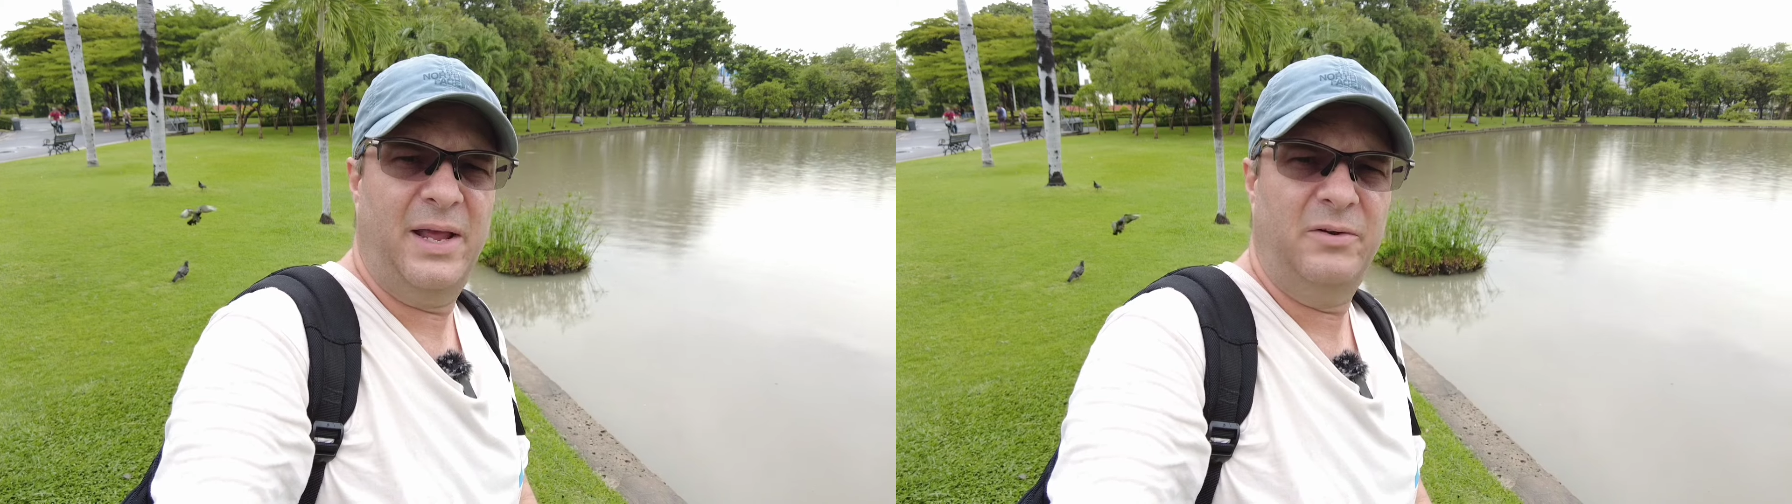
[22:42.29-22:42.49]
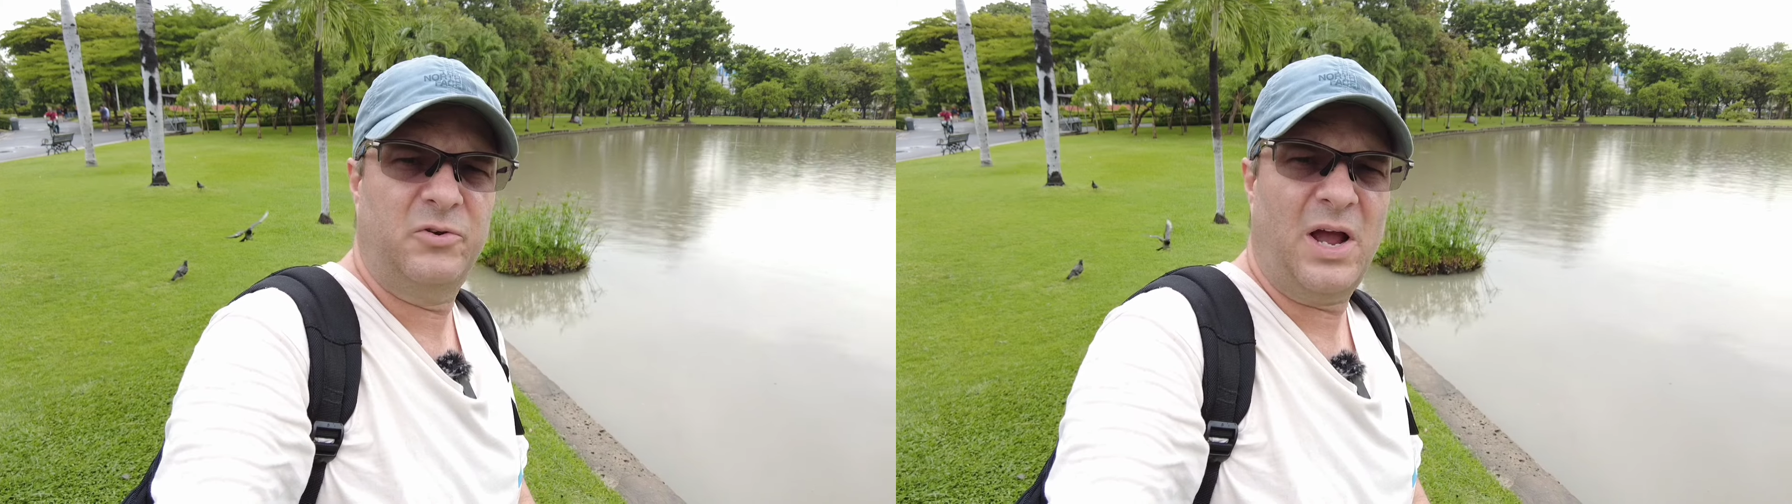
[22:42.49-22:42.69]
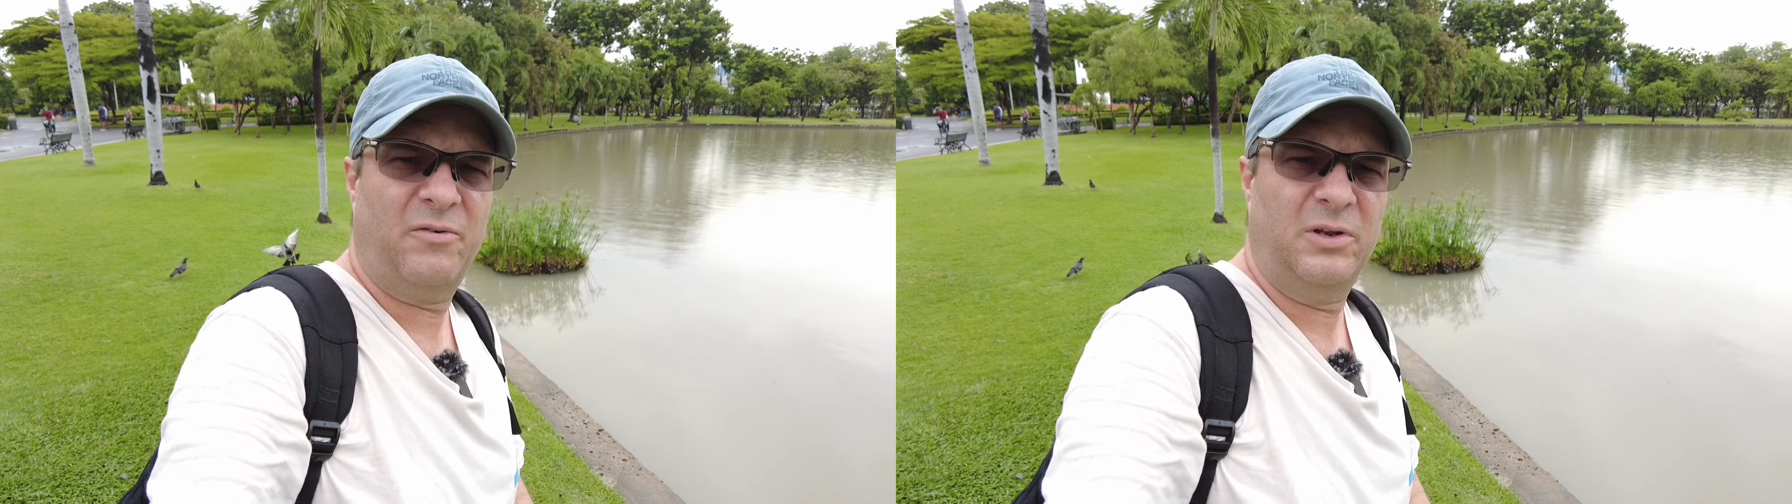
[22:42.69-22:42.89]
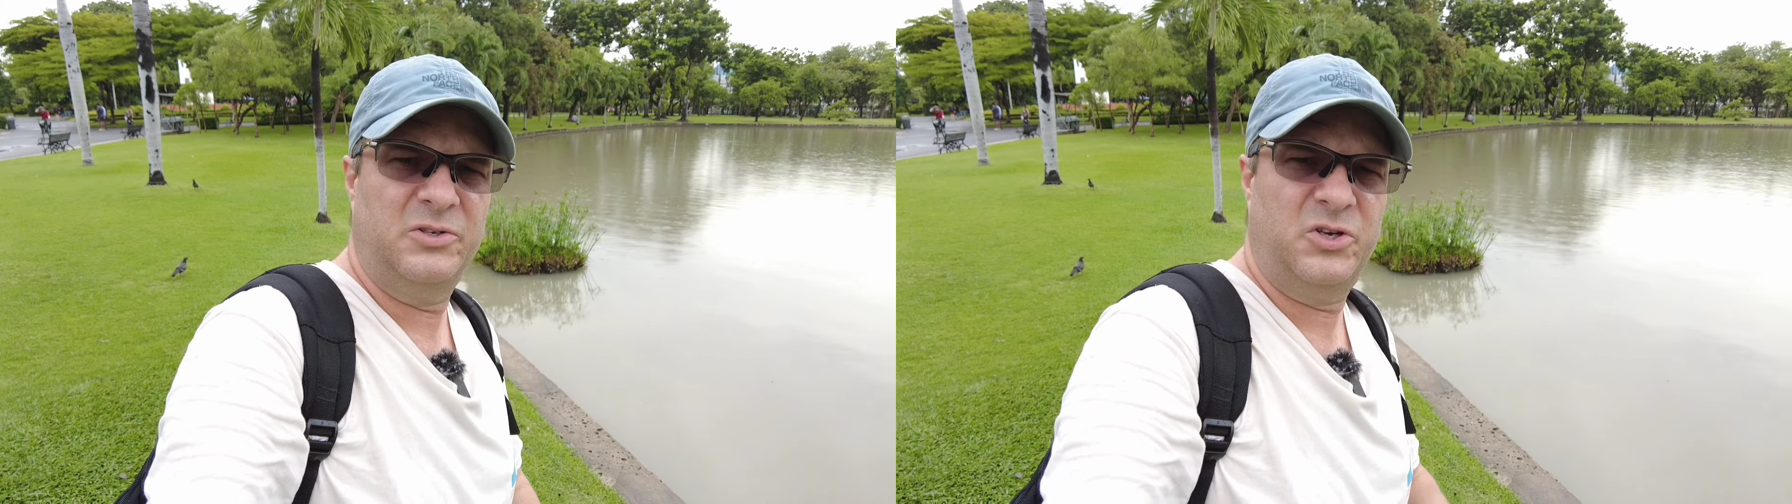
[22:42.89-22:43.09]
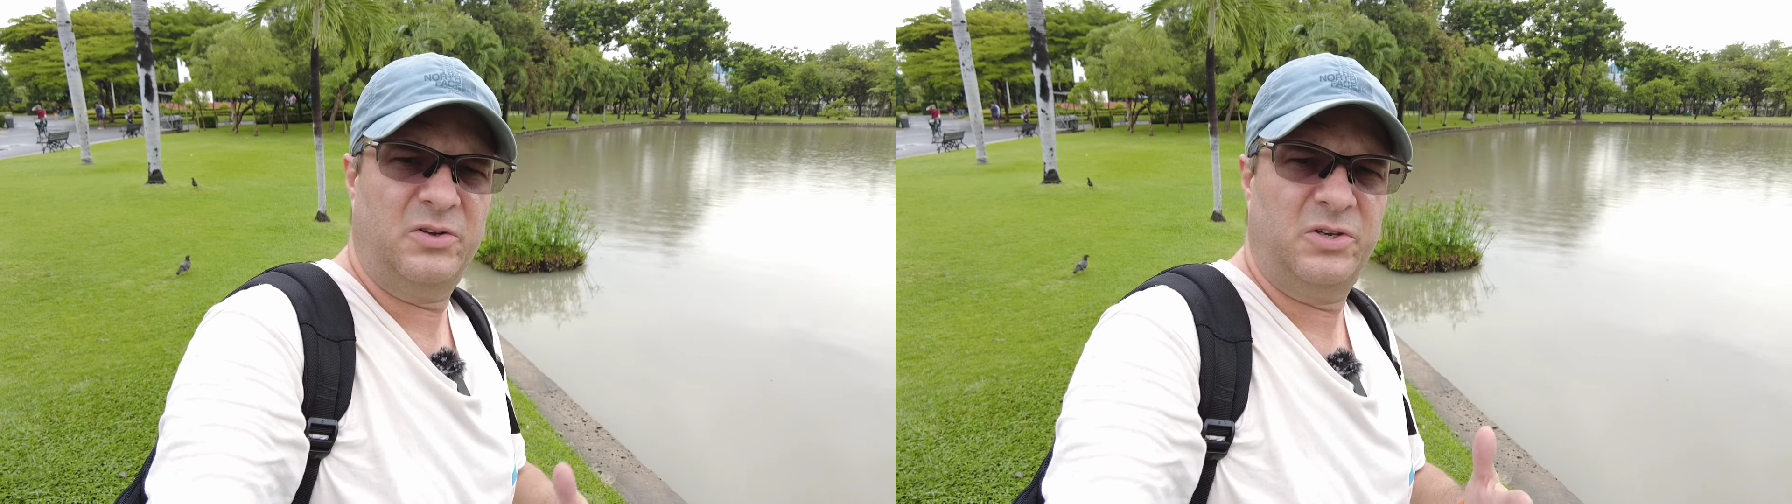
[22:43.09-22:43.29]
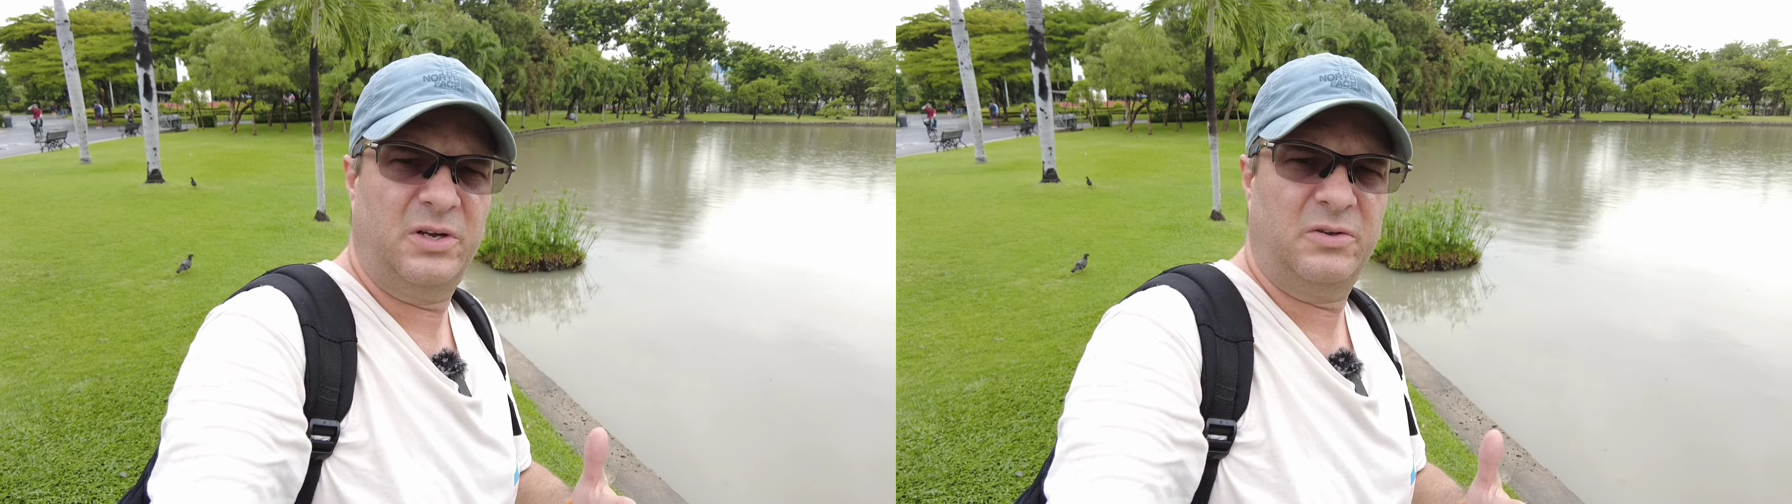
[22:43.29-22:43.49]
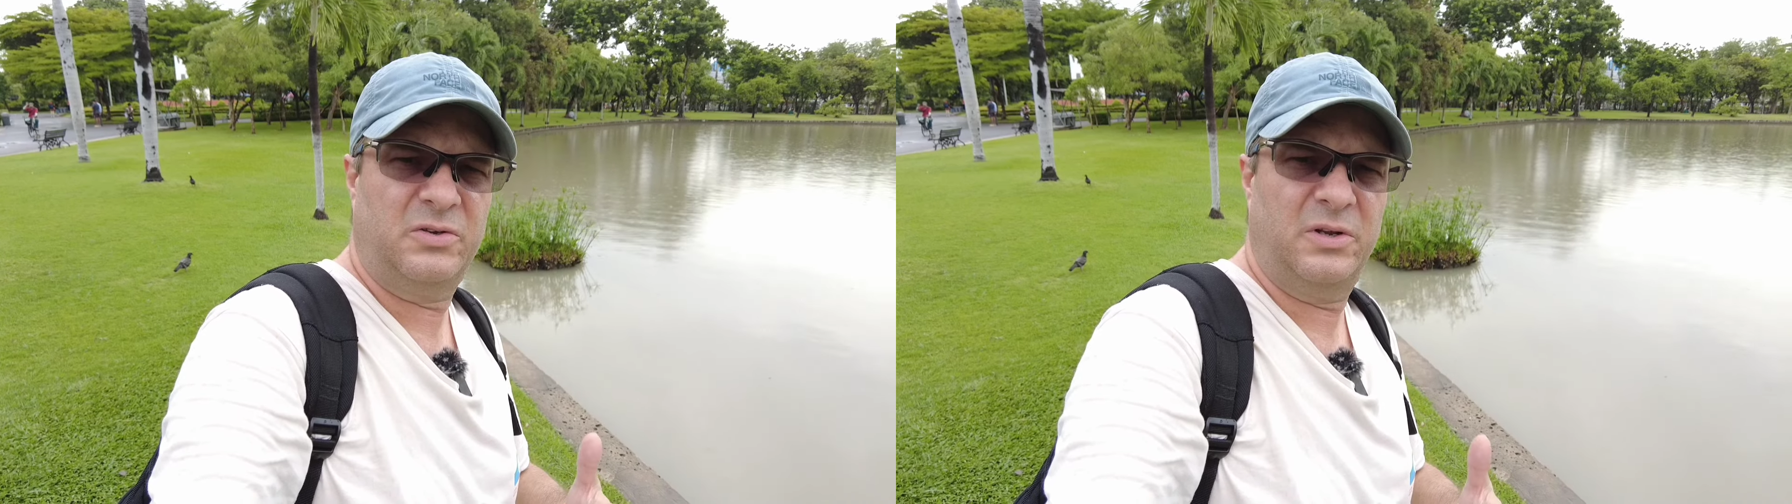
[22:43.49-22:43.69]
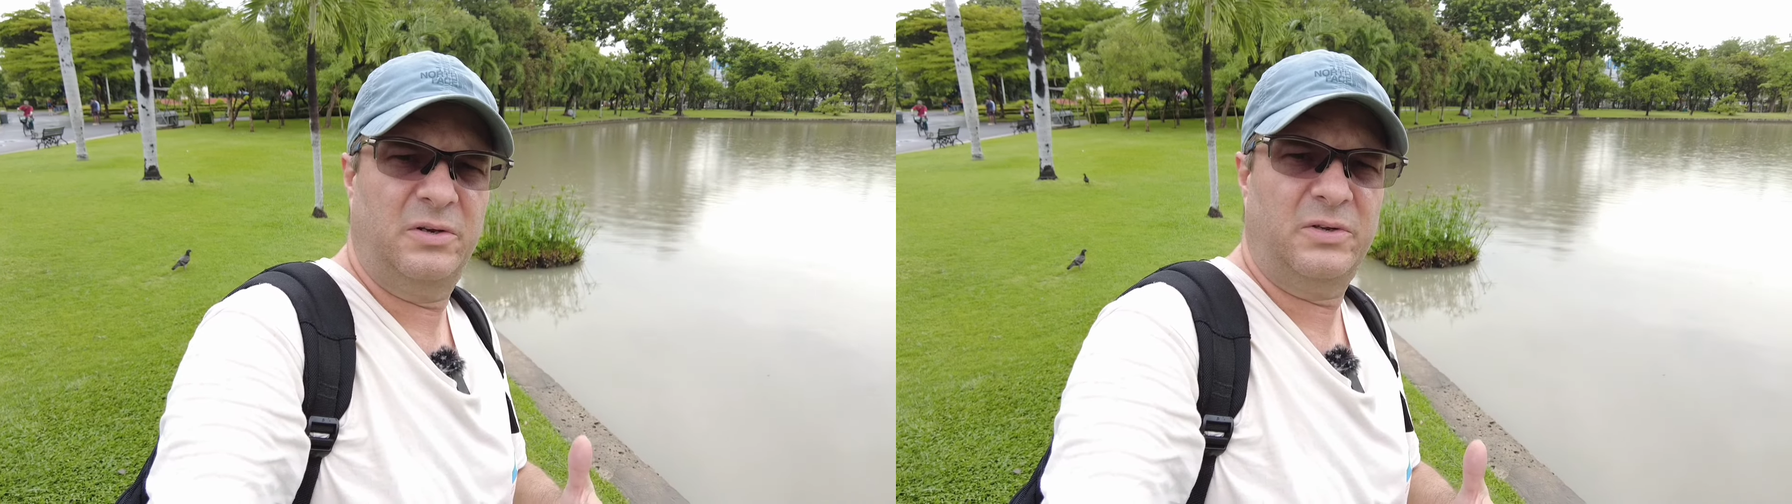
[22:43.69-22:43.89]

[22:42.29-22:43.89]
and travel logistics